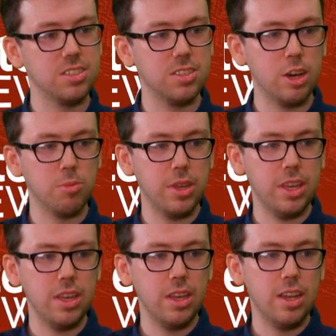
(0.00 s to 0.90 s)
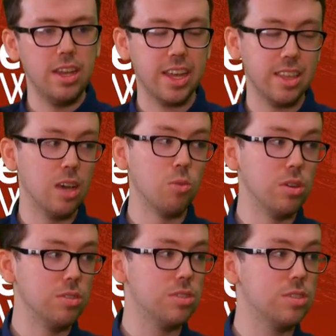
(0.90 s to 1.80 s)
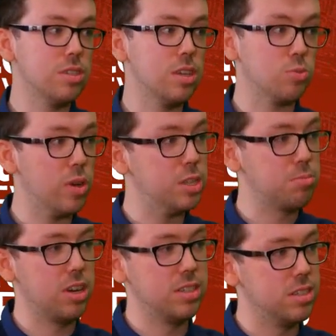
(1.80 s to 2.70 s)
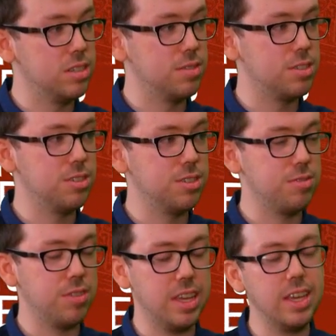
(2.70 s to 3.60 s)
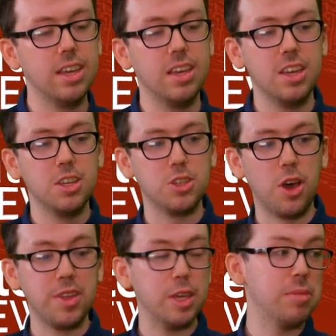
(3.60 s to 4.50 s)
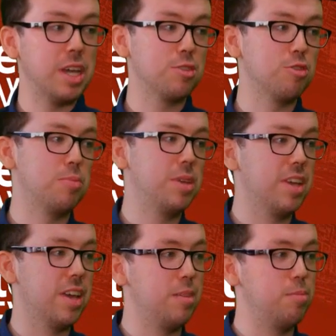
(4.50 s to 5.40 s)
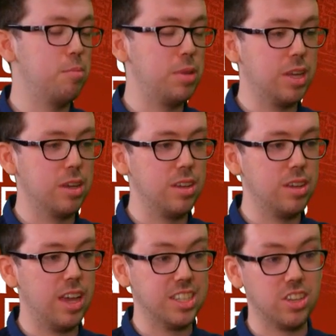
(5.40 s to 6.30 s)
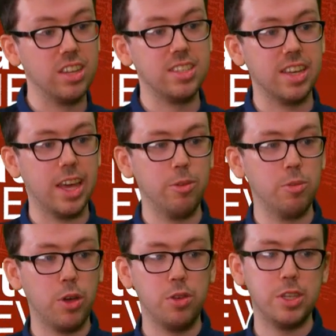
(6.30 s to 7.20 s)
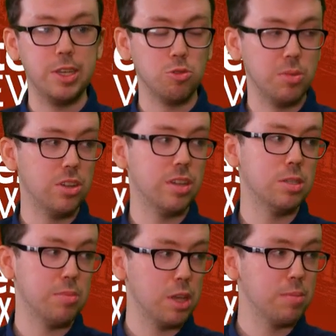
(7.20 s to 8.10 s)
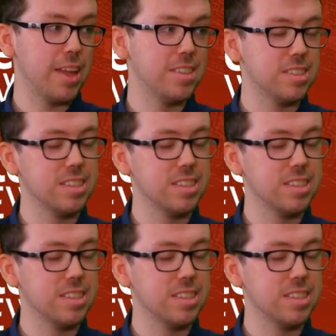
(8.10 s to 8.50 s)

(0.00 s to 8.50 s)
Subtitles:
So they'll be licking their wounds, as well as Brighton after a defeat. So I think it makes for a big game, big, exciting game where both teams will be looking to make amends.